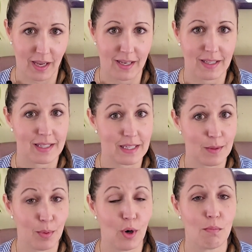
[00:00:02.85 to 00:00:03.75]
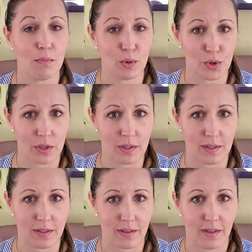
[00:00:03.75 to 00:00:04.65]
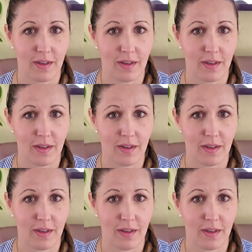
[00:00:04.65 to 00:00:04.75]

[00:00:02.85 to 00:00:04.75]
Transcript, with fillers: and deep emotions.